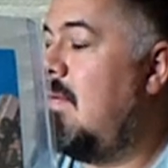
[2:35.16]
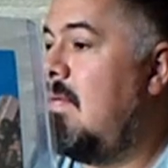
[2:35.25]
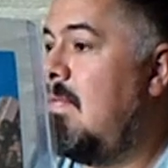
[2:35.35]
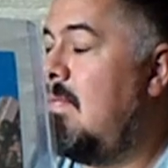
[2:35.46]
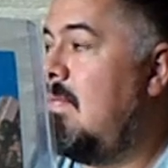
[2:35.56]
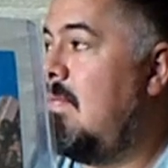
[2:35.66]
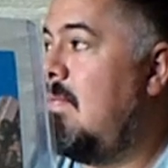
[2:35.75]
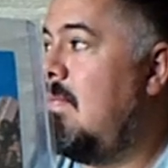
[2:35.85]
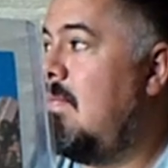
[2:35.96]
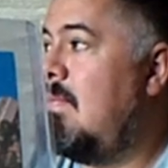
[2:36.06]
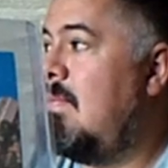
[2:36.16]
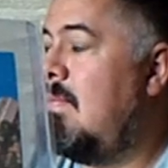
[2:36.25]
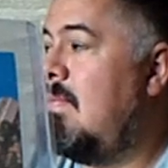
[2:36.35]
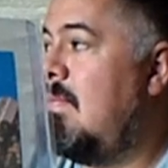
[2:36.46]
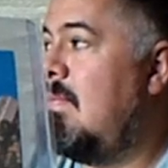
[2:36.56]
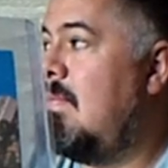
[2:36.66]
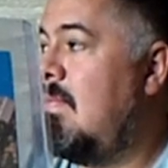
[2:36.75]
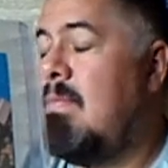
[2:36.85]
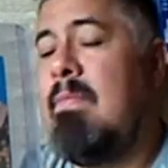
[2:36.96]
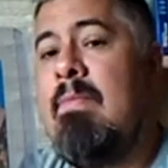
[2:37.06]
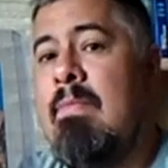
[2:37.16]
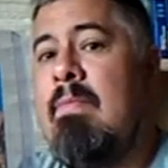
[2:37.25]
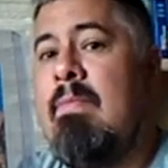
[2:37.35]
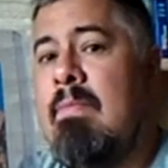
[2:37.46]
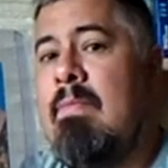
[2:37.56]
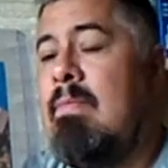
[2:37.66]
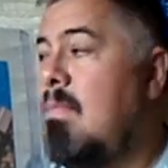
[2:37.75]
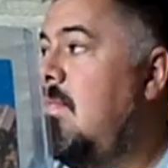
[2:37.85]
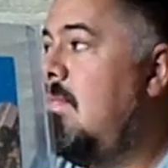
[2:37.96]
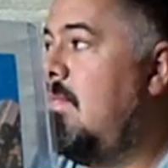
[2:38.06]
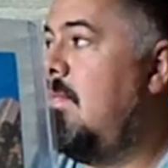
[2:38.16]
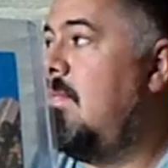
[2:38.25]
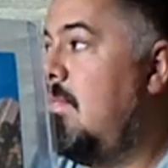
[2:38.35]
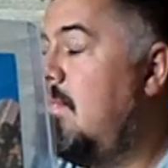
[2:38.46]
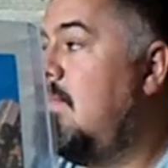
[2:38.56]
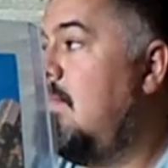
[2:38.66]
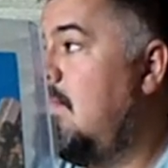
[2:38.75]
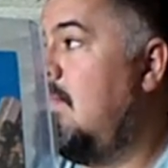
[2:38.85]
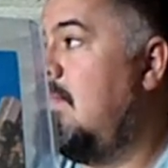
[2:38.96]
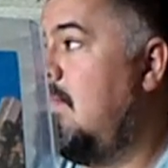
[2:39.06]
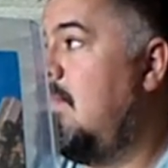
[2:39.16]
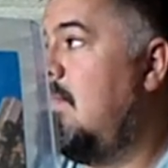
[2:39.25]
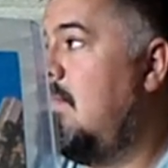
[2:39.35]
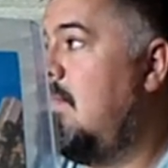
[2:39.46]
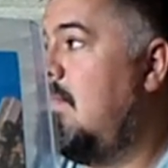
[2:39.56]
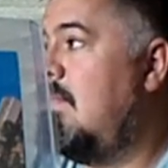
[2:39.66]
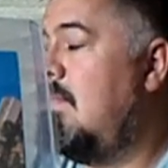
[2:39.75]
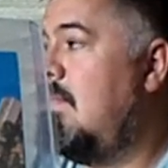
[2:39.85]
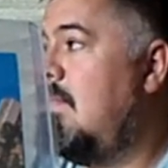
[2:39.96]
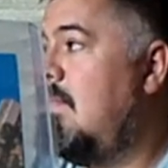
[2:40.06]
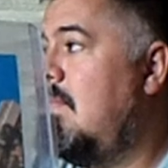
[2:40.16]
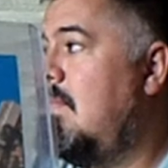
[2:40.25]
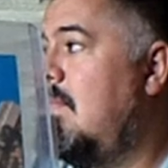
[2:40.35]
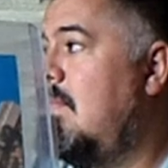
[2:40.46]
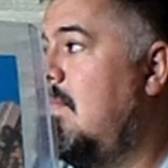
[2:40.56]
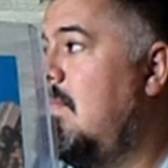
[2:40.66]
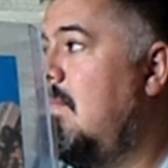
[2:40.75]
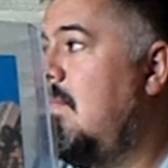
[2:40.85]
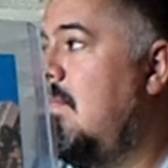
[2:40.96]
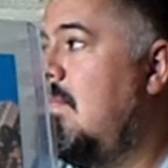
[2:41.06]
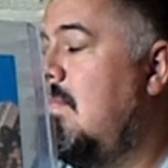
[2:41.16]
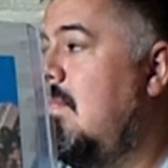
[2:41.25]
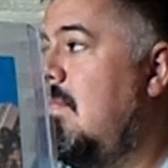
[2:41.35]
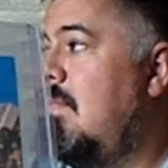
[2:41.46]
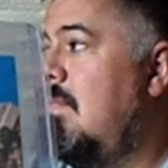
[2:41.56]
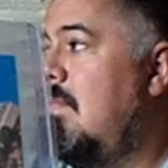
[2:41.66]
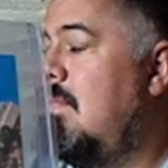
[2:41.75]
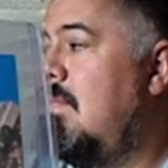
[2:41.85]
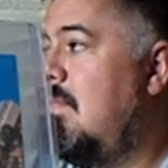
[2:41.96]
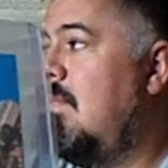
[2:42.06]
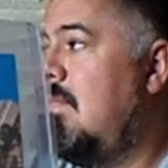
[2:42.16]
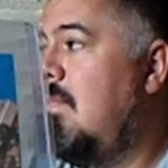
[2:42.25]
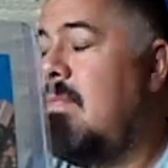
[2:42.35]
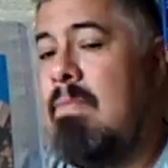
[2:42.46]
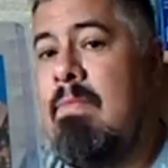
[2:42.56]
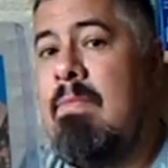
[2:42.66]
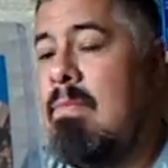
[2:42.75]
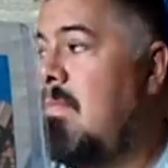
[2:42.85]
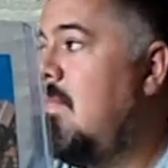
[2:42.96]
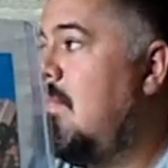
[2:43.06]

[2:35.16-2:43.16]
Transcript: No words are spoken by the person on screen.